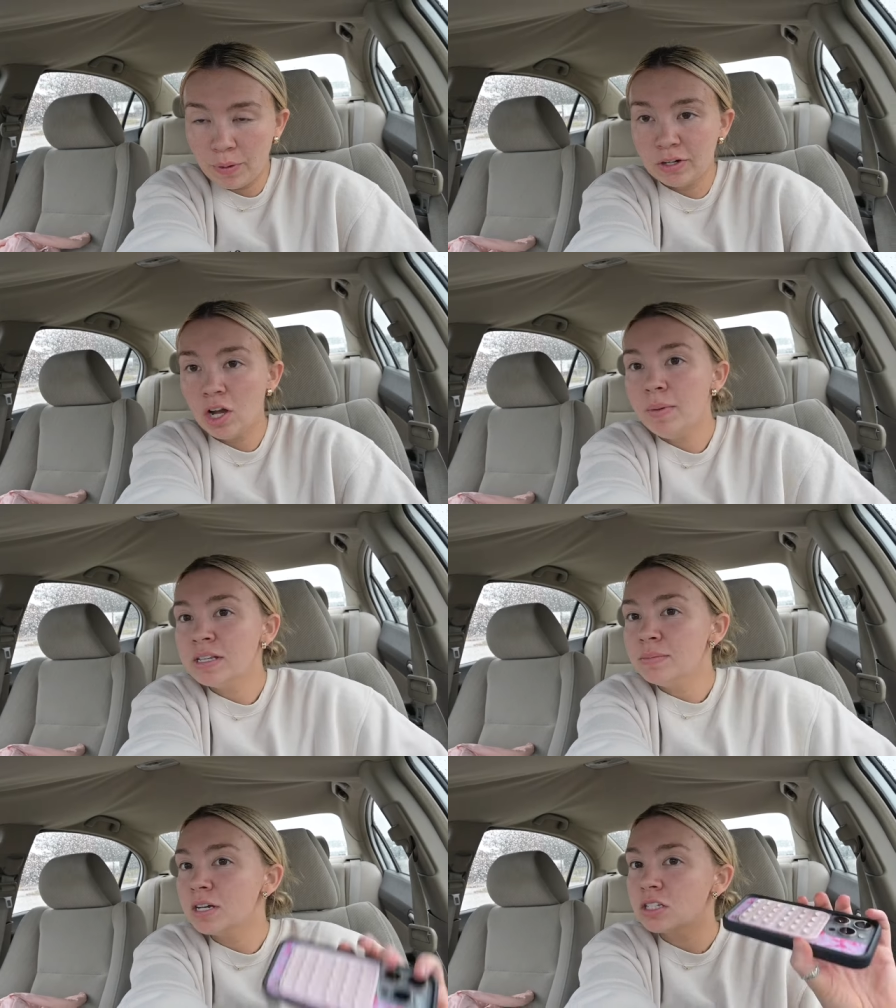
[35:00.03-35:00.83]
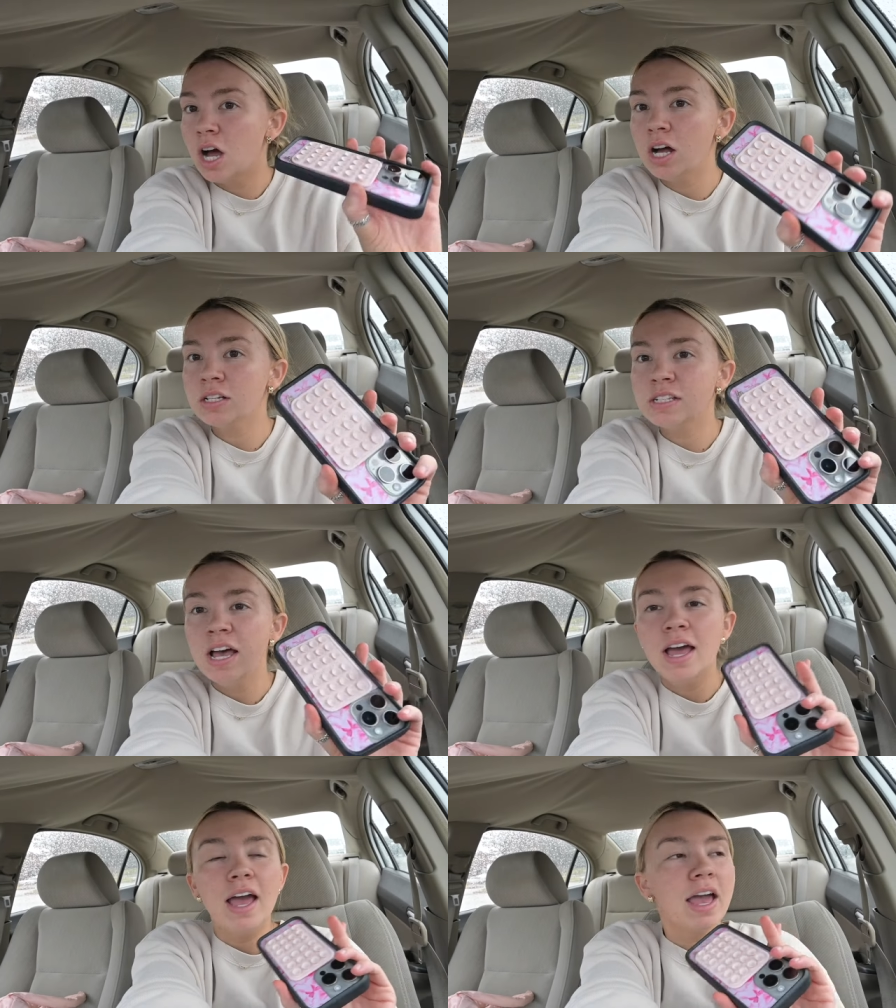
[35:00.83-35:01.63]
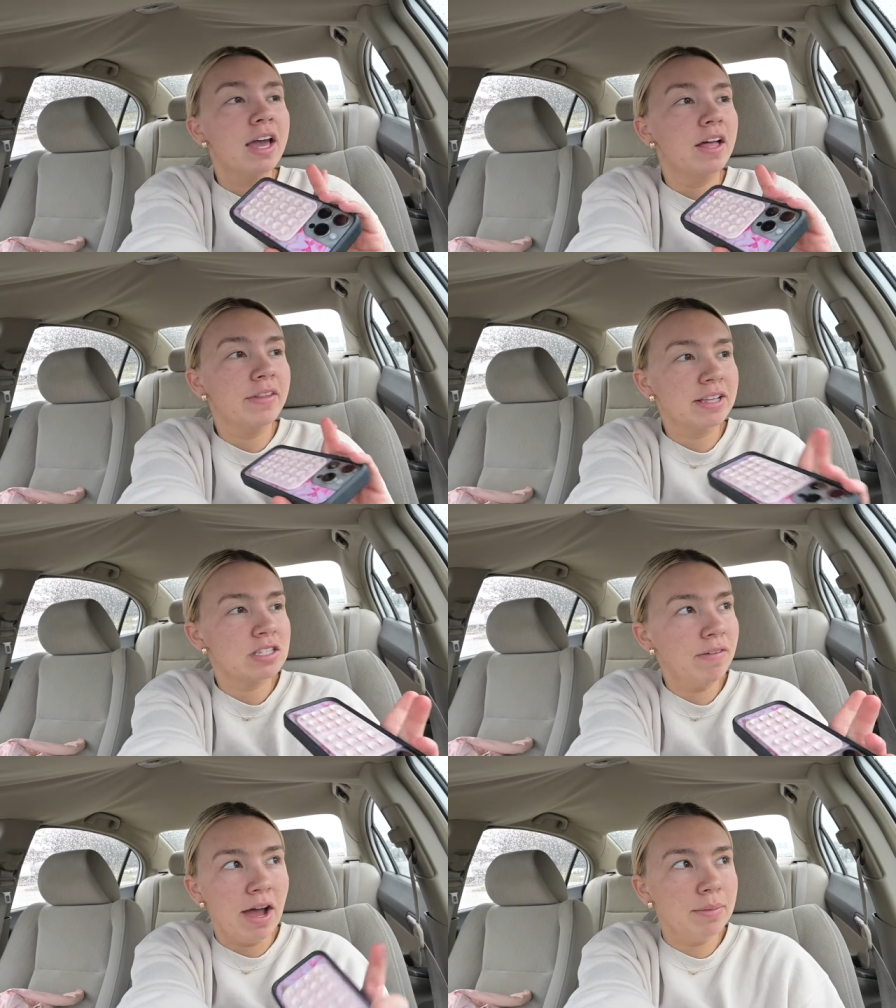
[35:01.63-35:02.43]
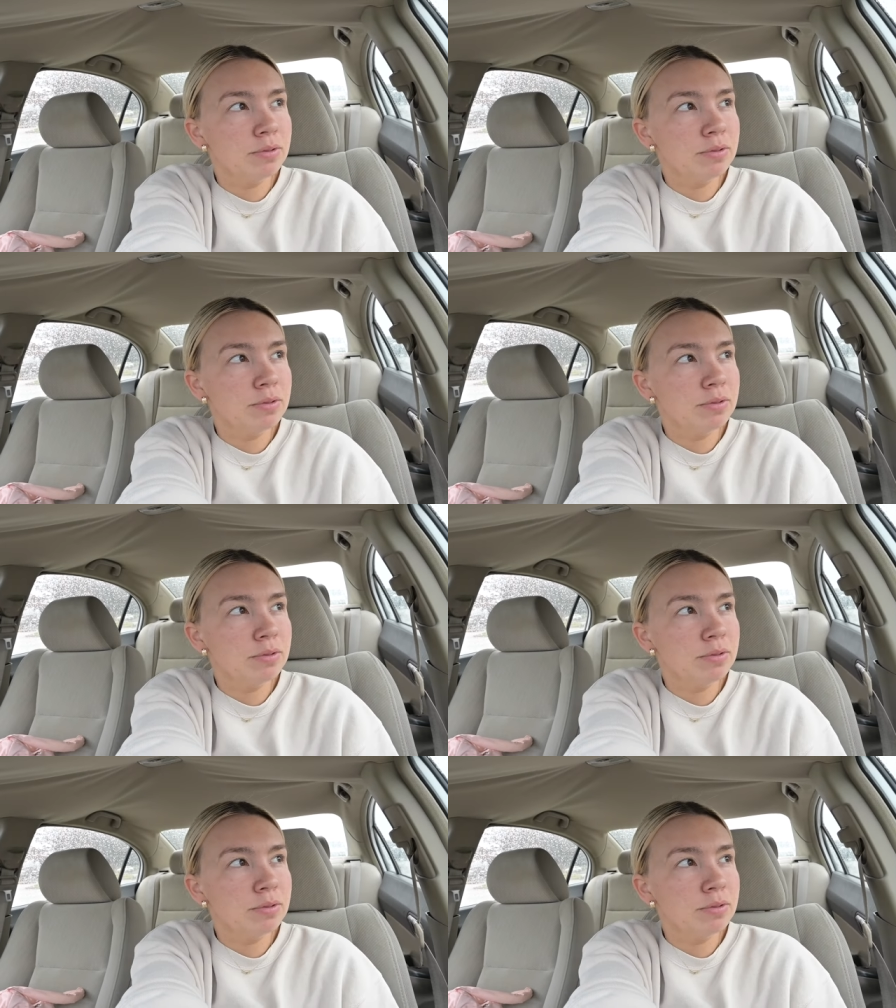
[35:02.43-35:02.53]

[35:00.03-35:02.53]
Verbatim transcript: gonna go make some TikToks and that's the vibes.